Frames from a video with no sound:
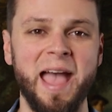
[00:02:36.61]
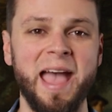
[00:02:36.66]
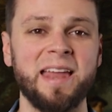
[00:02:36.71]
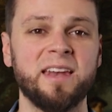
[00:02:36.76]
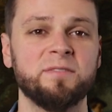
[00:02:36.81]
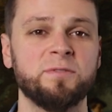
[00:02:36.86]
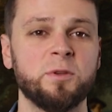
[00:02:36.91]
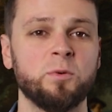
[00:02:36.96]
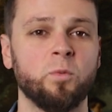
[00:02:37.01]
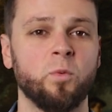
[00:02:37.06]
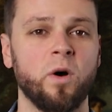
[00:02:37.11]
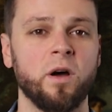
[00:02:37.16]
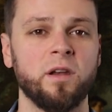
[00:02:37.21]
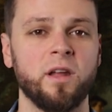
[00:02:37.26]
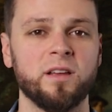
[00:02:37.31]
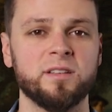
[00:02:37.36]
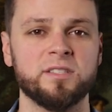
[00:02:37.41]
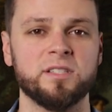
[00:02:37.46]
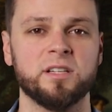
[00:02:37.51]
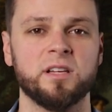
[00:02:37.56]
And if you want
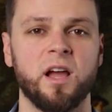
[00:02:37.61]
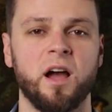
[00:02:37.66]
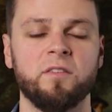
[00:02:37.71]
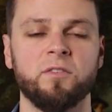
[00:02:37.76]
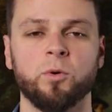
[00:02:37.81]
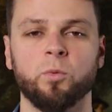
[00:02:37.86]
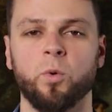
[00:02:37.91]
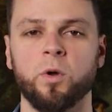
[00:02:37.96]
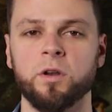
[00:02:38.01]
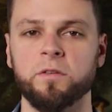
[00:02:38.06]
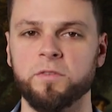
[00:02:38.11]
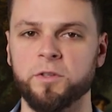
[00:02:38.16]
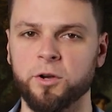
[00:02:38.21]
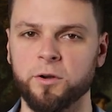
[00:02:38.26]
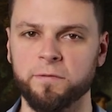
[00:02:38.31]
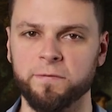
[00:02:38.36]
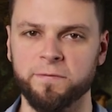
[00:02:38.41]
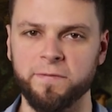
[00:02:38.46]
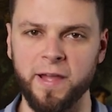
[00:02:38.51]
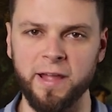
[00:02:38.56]
us to cover one of
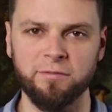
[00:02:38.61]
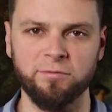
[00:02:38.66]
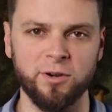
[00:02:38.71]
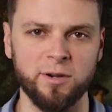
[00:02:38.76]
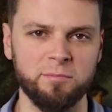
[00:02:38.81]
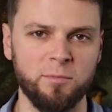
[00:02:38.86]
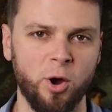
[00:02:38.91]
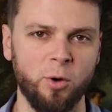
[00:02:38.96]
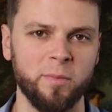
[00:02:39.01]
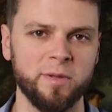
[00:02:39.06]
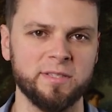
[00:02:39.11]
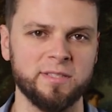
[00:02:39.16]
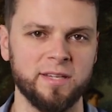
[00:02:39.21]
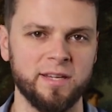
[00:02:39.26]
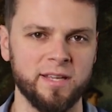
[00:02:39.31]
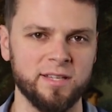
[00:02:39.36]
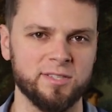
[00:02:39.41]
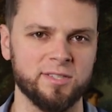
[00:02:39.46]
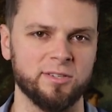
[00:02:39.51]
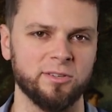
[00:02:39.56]
your favorite moments in
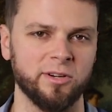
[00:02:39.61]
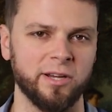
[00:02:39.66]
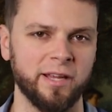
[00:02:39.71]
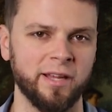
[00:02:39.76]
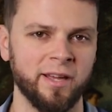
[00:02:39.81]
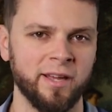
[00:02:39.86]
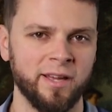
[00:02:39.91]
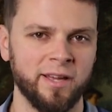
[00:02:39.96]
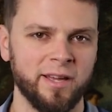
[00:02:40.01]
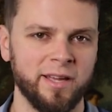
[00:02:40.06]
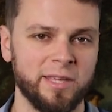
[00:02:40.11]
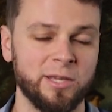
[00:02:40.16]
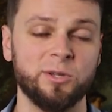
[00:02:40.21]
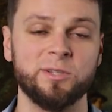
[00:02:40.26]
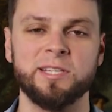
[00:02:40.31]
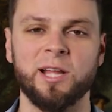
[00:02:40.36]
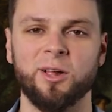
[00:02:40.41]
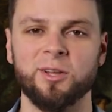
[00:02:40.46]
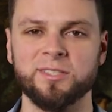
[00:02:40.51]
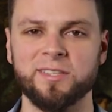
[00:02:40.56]
history, you
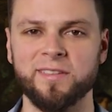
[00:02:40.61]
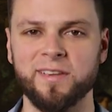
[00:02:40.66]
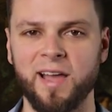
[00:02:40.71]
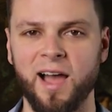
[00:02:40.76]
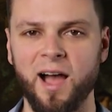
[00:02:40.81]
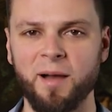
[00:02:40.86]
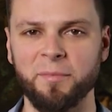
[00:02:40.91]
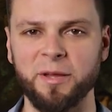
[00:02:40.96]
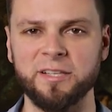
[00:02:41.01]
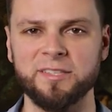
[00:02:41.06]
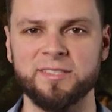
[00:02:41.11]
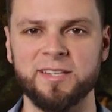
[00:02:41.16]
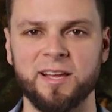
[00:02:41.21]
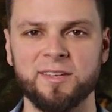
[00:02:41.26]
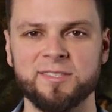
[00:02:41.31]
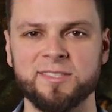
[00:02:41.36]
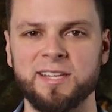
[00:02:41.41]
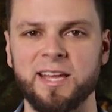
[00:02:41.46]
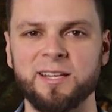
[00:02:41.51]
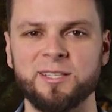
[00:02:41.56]
can tell us in the comments. Now
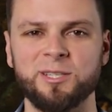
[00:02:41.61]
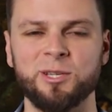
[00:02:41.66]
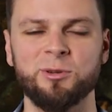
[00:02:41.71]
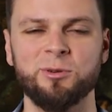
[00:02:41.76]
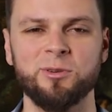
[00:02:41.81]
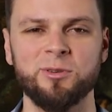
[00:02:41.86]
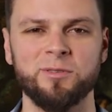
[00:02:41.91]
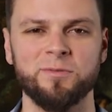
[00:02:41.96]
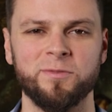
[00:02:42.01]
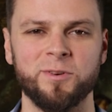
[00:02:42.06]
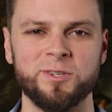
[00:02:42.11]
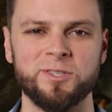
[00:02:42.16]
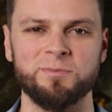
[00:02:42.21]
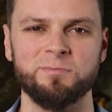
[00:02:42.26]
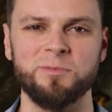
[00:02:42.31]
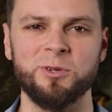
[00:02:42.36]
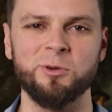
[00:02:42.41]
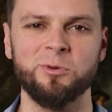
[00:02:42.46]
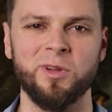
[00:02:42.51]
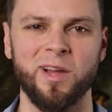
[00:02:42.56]
stay tuned for
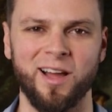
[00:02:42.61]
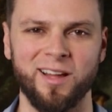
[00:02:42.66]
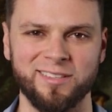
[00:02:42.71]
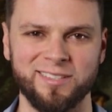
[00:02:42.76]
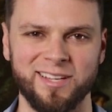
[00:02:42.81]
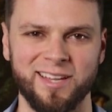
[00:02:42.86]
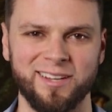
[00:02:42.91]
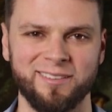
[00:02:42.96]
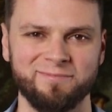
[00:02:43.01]
some new content.